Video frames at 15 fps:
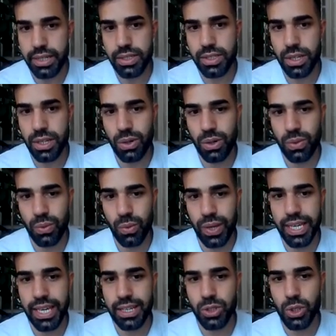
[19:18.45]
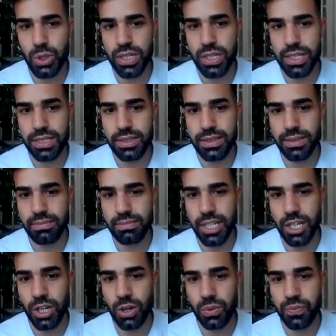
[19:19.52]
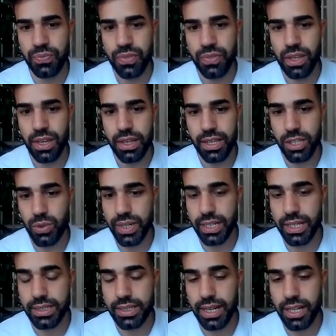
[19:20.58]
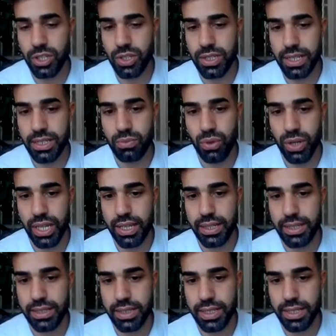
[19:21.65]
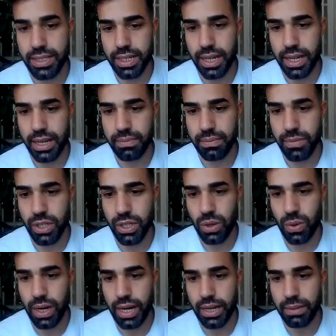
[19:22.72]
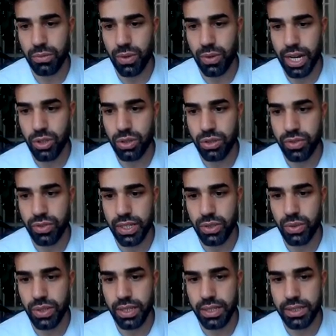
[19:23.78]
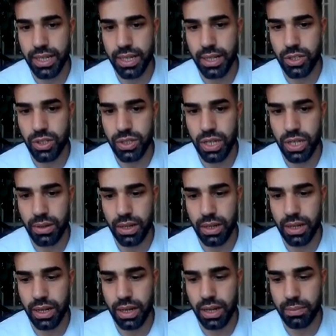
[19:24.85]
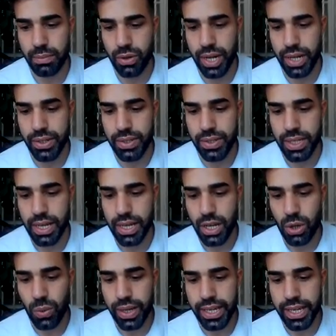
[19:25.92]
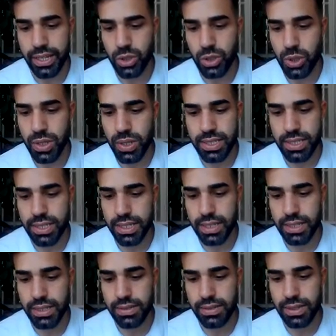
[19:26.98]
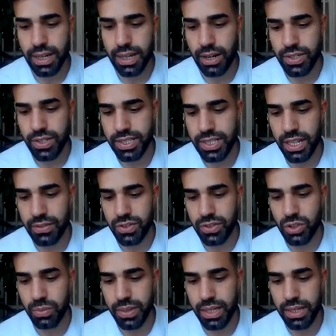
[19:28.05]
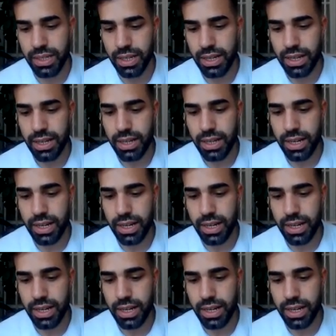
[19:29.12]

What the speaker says: And so we can't trust, the Israeli intelligence, as brilliant as it is. And I'm a graduate of the Israeli intelligence apparatus. We can't trust ourselves to be